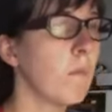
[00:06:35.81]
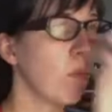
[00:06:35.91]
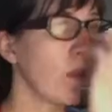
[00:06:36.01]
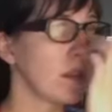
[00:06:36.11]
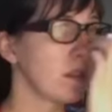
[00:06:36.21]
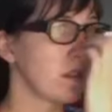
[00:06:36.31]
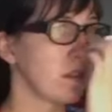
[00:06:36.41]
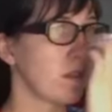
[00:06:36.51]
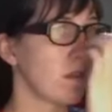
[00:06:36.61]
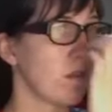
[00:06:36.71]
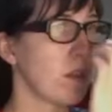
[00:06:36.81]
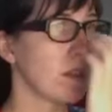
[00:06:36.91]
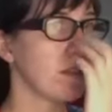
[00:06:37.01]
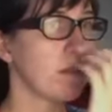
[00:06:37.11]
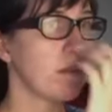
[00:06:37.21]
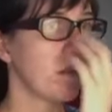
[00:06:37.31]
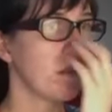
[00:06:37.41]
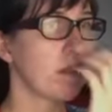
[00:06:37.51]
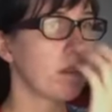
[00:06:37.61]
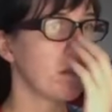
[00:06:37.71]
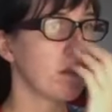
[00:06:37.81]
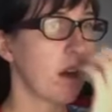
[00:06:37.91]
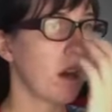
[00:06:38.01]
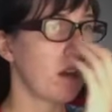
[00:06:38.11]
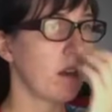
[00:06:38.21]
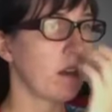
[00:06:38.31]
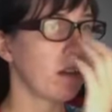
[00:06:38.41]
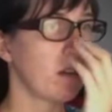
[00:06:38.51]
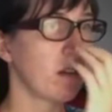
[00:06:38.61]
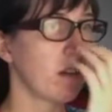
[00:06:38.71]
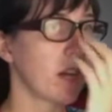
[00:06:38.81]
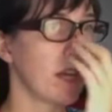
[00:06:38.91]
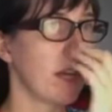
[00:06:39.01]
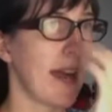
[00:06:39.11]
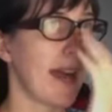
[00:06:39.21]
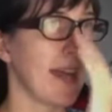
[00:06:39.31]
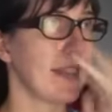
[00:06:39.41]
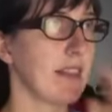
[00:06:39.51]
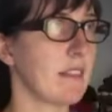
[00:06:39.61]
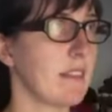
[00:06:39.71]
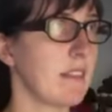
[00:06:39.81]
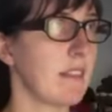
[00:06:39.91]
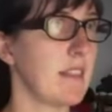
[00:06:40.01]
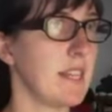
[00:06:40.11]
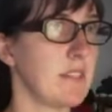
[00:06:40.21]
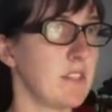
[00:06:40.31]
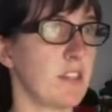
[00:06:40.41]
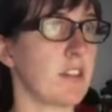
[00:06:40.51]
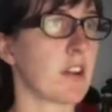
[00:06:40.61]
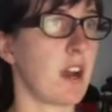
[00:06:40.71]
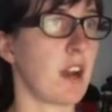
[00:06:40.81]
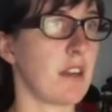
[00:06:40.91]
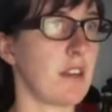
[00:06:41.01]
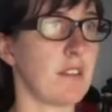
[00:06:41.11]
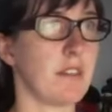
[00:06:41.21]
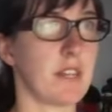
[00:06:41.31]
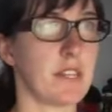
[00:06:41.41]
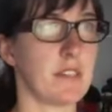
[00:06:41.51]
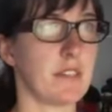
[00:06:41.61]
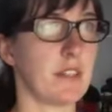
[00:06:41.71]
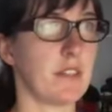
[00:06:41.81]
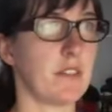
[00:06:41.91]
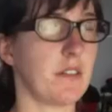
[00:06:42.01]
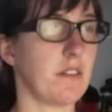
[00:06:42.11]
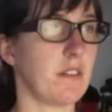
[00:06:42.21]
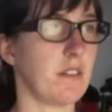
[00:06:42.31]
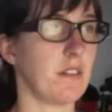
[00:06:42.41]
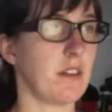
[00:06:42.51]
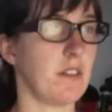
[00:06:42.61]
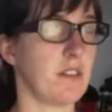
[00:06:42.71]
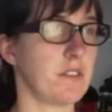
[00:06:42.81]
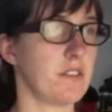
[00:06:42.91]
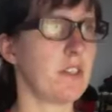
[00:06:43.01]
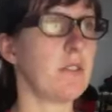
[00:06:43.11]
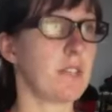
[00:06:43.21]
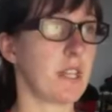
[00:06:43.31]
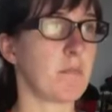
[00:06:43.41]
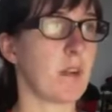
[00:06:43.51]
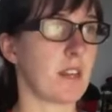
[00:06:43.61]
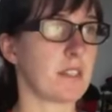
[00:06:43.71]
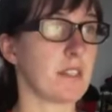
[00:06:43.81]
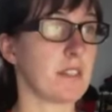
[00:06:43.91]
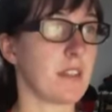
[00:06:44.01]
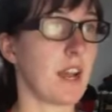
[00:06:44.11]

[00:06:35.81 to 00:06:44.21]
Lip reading: once you are gonna add these to your cart, there's 2 tick boxes.